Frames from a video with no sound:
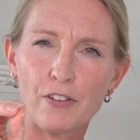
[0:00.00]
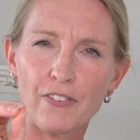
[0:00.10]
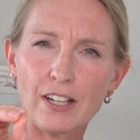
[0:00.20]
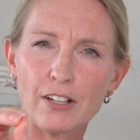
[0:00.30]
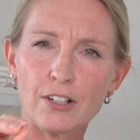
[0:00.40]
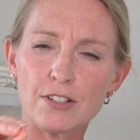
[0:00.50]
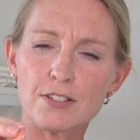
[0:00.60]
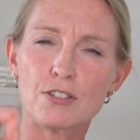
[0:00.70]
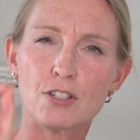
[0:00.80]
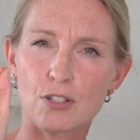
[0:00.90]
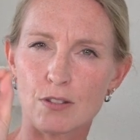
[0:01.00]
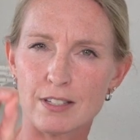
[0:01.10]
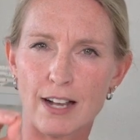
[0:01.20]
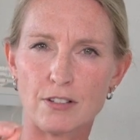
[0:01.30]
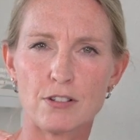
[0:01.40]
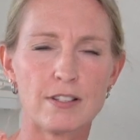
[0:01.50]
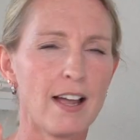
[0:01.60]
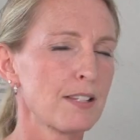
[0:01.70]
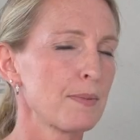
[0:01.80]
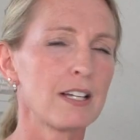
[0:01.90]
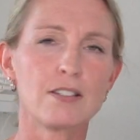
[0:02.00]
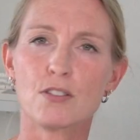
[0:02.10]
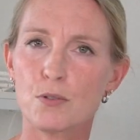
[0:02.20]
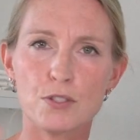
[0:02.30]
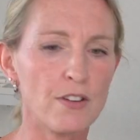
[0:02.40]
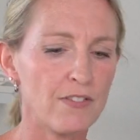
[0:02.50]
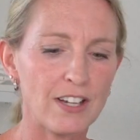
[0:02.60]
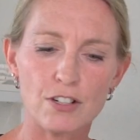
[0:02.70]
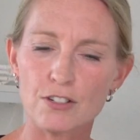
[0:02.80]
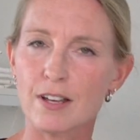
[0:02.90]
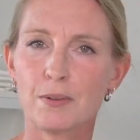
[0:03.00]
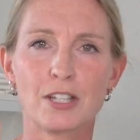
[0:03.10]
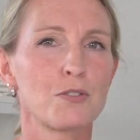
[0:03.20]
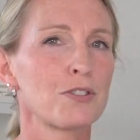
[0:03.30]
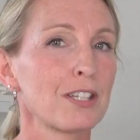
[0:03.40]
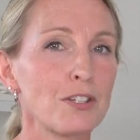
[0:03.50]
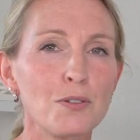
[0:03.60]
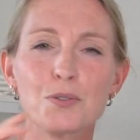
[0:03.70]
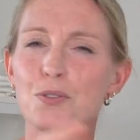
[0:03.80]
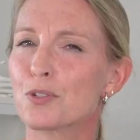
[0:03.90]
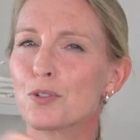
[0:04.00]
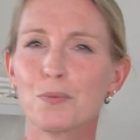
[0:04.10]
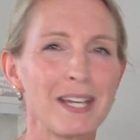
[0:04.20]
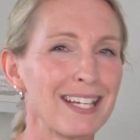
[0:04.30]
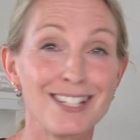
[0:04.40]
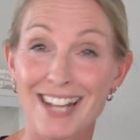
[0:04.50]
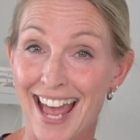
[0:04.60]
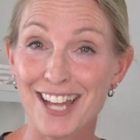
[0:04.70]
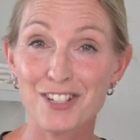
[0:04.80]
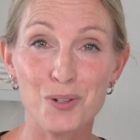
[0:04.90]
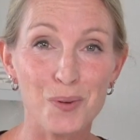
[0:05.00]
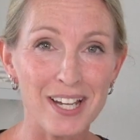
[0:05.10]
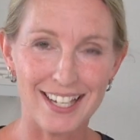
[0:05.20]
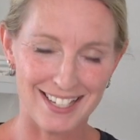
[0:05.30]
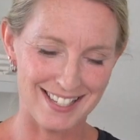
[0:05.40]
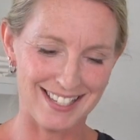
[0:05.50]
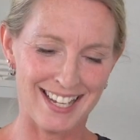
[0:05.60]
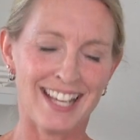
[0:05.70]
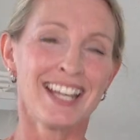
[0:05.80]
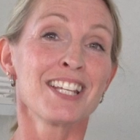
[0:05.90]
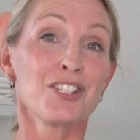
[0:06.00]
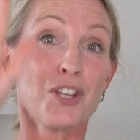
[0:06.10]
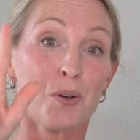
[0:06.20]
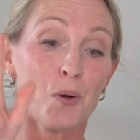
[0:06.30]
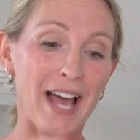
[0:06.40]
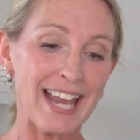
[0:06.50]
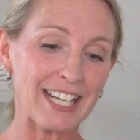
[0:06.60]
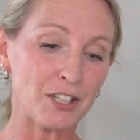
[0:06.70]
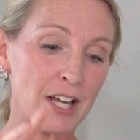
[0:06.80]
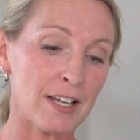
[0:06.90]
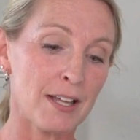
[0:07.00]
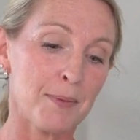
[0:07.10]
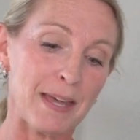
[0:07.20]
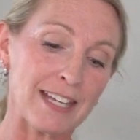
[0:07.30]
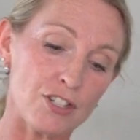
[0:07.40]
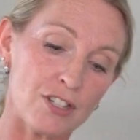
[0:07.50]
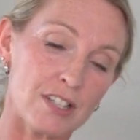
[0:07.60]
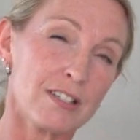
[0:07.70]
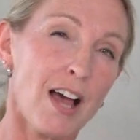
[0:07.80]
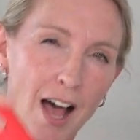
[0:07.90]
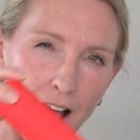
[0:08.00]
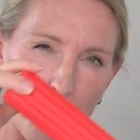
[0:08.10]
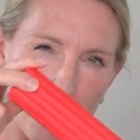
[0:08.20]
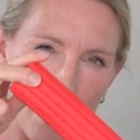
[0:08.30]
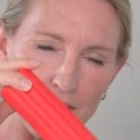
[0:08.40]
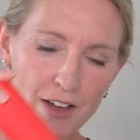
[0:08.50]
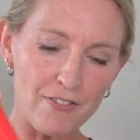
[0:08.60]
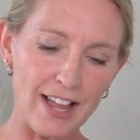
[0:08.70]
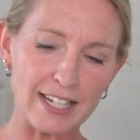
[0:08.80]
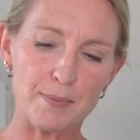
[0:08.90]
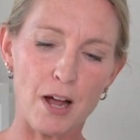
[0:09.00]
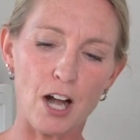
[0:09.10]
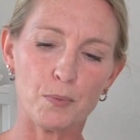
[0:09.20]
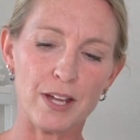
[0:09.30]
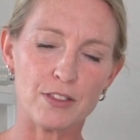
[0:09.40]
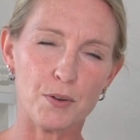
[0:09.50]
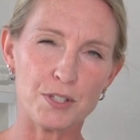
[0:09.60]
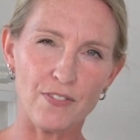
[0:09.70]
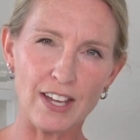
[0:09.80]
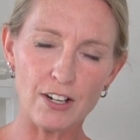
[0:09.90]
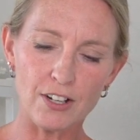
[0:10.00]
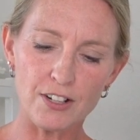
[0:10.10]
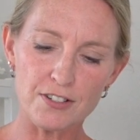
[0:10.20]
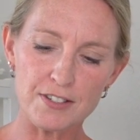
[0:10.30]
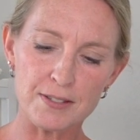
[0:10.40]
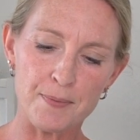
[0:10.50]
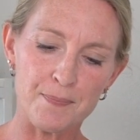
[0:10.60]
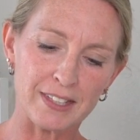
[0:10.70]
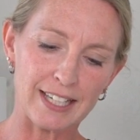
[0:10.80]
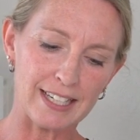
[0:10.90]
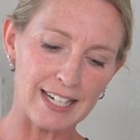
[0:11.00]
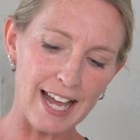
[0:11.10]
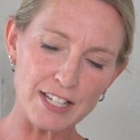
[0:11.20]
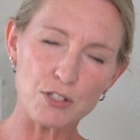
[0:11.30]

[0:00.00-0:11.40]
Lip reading: fingers to do this exercise because those are the fingers that we usually use to pinch and twist. So go ahead and pinch the top of the flex bar with those fingers. Get a nice